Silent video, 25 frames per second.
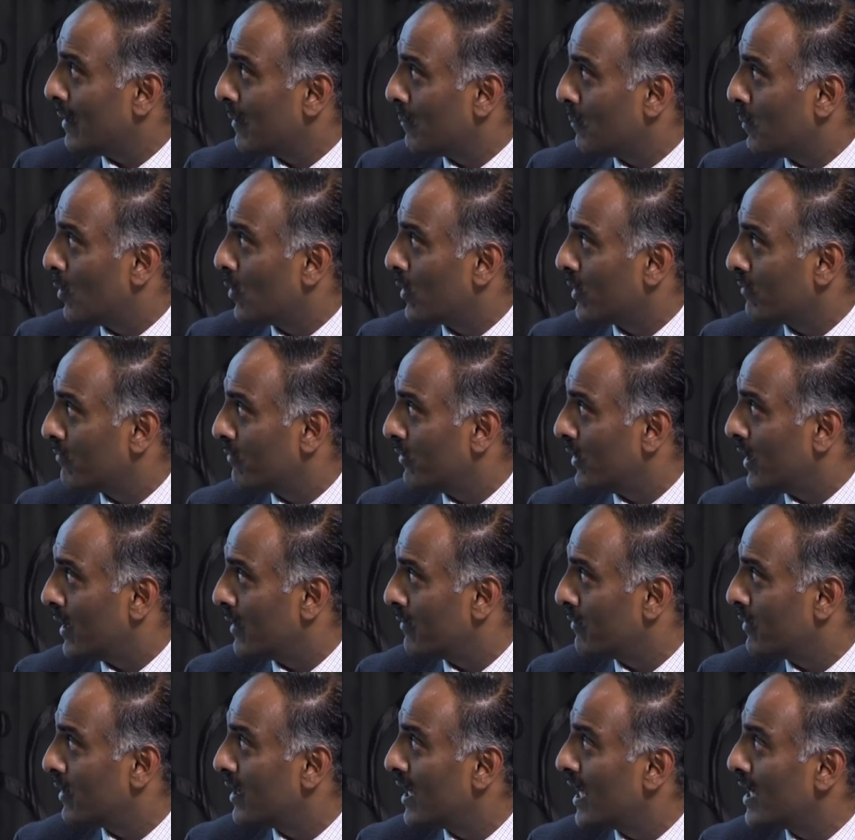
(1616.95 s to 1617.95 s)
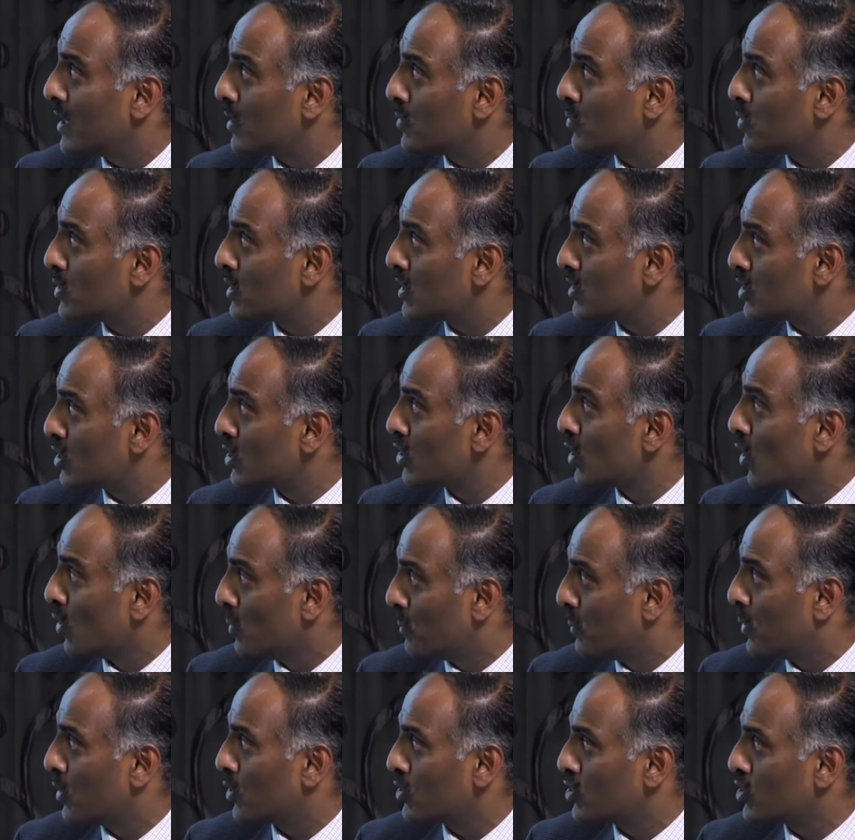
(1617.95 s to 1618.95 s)
0.5, and it was a slow
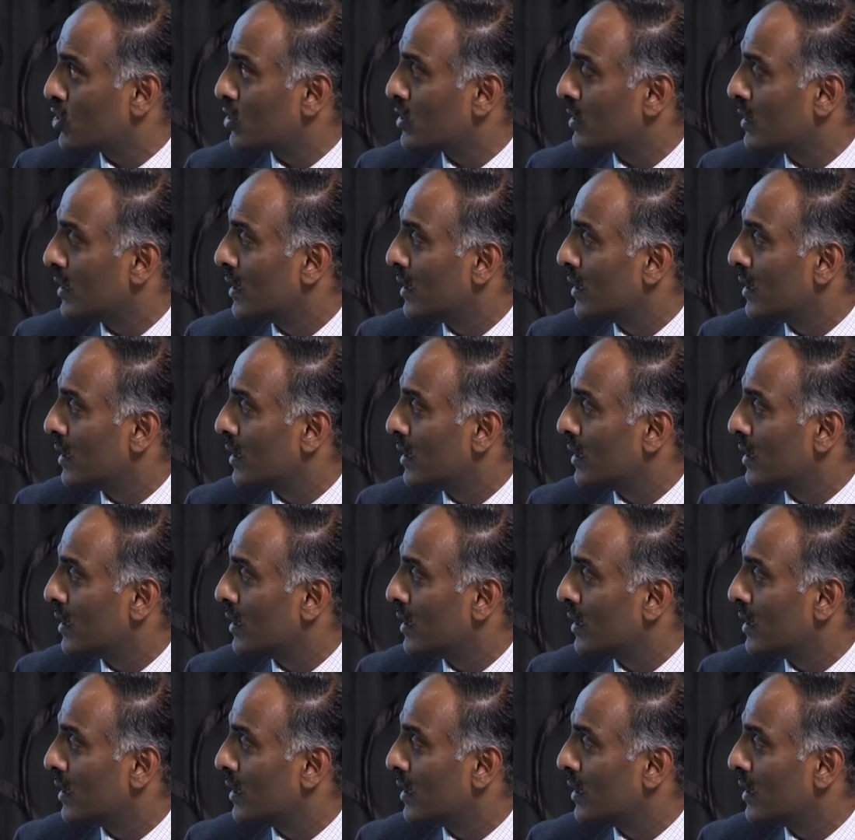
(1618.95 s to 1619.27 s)
push,